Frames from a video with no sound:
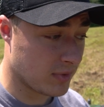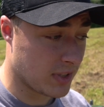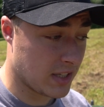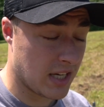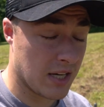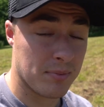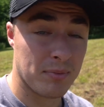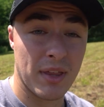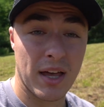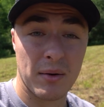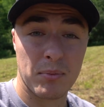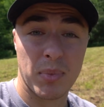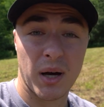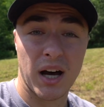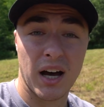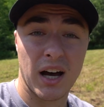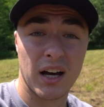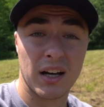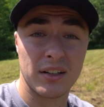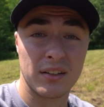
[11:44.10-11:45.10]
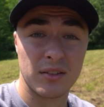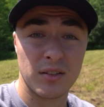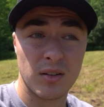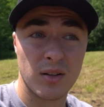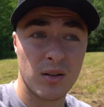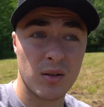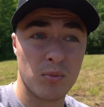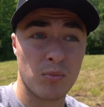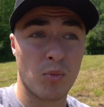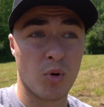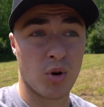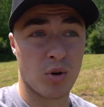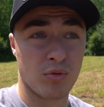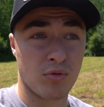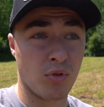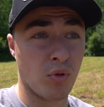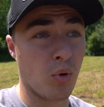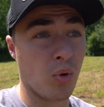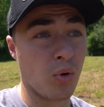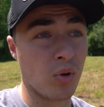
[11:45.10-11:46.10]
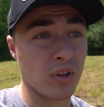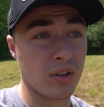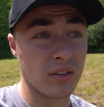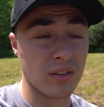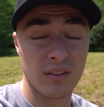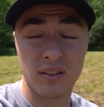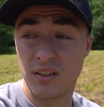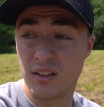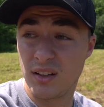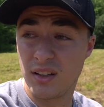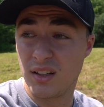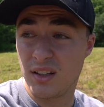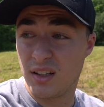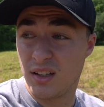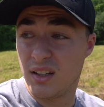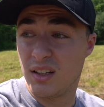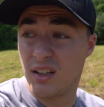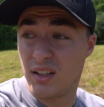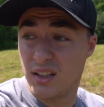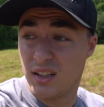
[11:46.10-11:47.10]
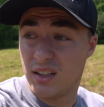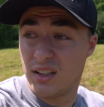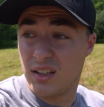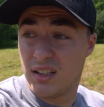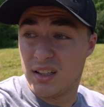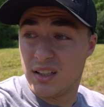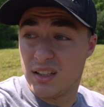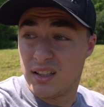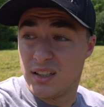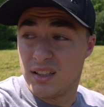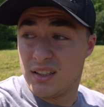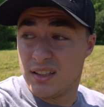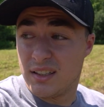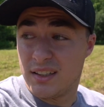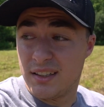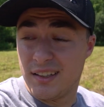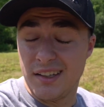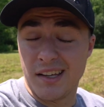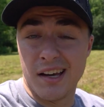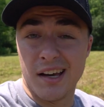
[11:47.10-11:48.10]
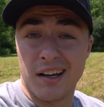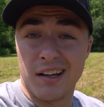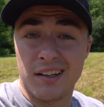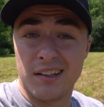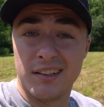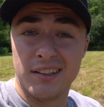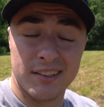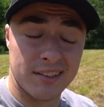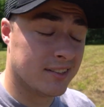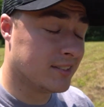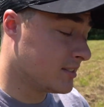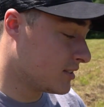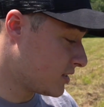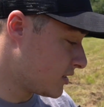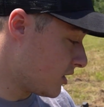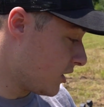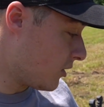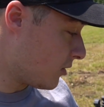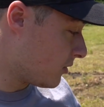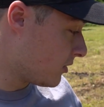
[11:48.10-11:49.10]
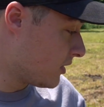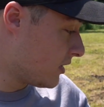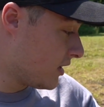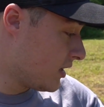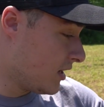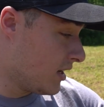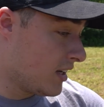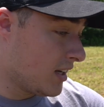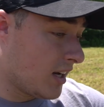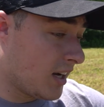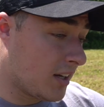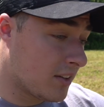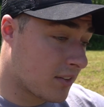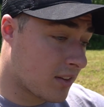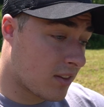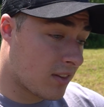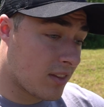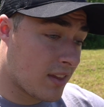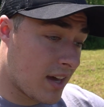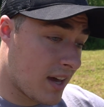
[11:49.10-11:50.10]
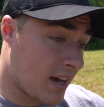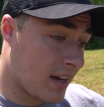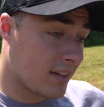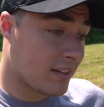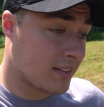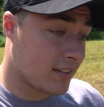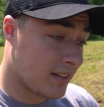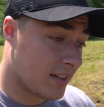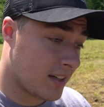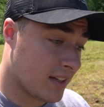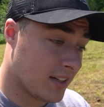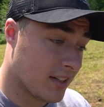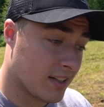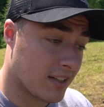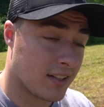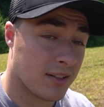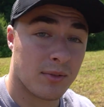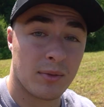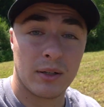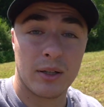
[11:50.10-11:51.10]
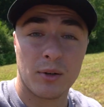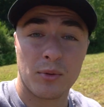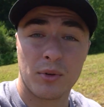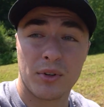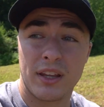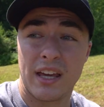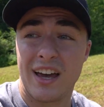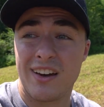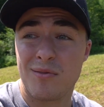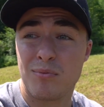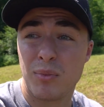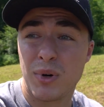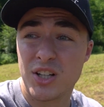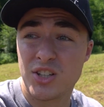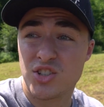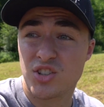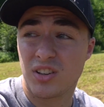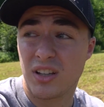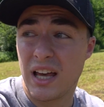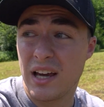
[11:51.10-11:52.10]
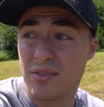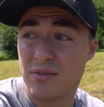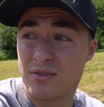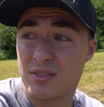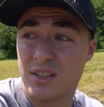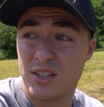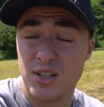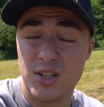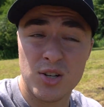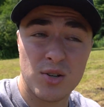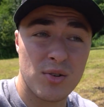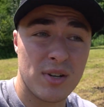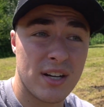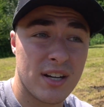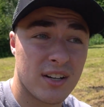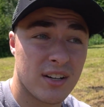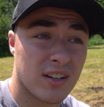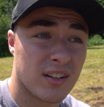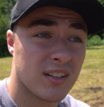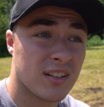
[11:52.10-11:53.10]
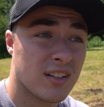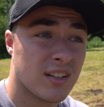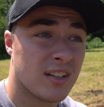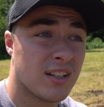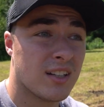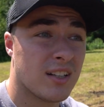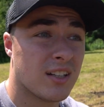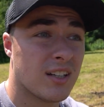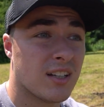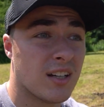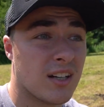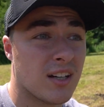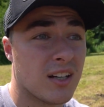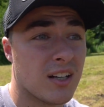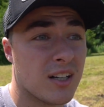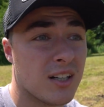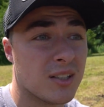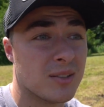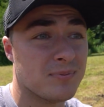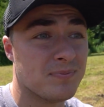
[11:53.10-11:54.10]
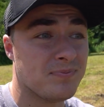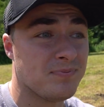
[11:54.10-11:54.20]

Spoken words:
keep that pond more full. And yeah, so other than that, we don't really have much left to do here. I